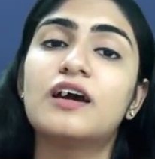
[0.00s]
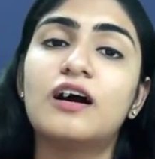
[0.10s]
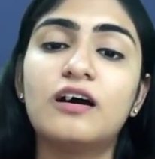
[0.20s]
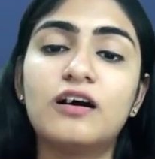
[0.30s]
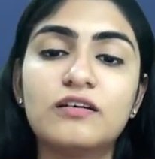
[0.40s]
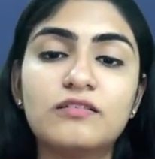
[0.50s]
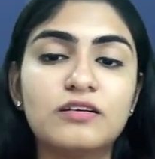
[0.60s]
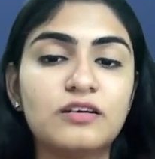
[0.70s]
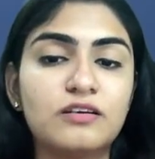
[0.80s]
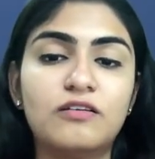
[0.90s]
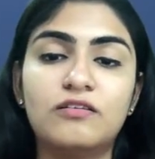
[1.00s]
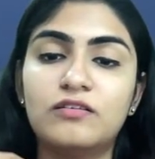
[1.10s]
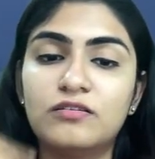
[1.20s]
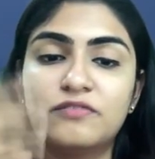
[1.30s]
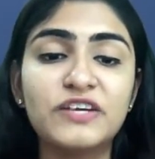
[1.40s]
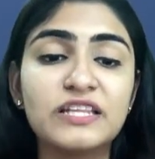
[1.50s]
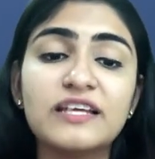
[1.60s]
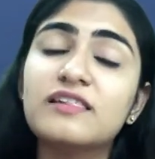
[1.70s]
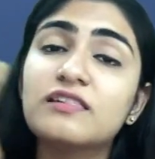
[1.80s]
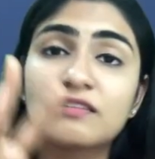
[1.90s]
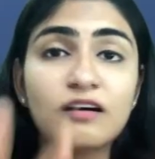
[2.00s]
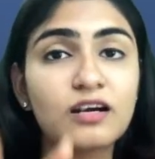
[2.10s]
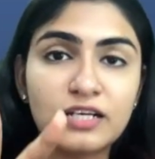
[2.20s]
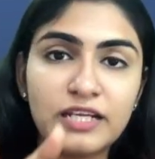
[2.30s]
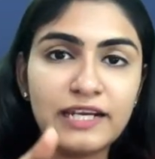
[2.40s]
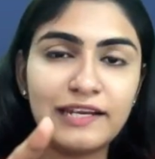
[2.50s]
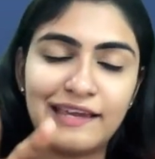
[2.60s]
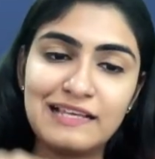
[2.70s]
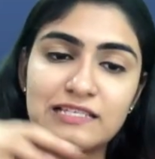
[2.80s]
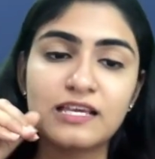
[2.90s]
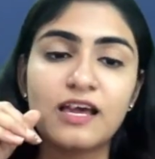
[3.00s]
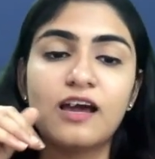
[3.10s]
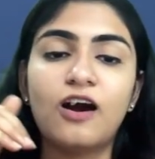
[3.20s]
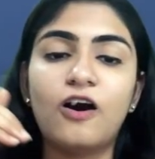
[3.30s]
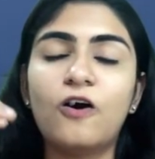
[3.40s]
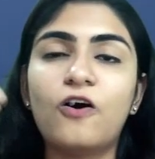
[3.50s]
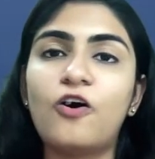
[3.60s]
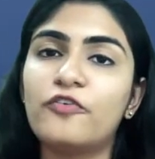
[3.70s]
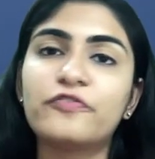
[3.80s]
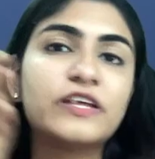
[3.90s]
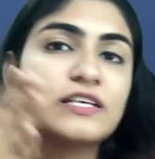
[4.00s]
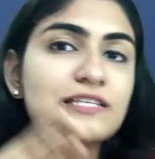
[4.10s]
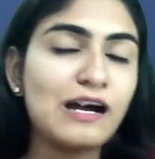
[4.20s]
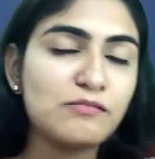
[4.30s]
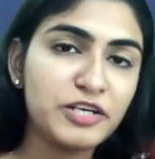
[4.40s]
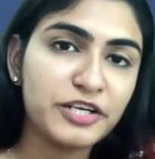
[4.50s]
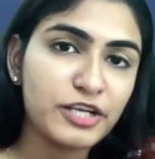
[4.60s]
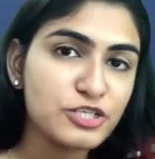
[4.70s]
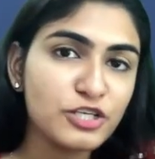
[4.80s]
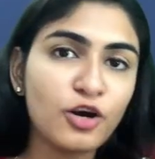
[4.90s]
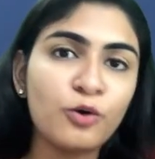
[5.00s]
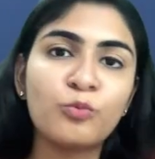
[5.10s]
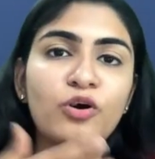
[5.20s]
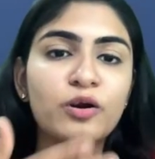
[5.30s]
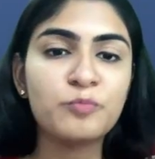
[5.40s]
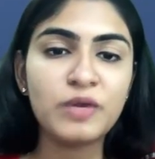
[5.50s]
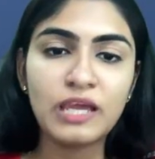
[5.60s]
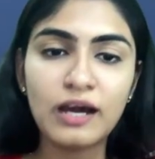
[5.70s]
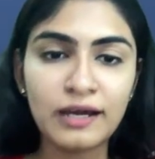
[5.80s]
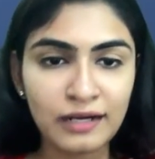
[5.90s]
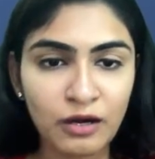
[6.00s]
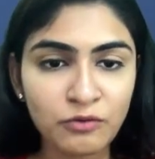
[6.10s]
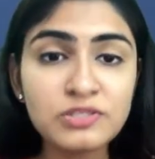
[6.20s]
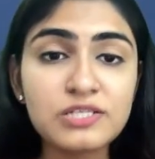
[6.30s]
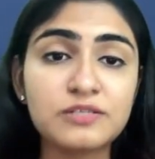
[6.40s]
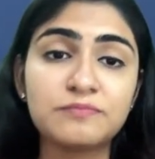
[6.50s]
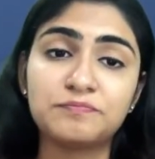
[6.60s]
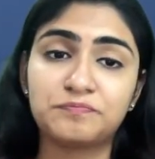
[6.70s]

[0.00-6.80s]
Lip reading: uh, within 30 days of this arbitration award being announced,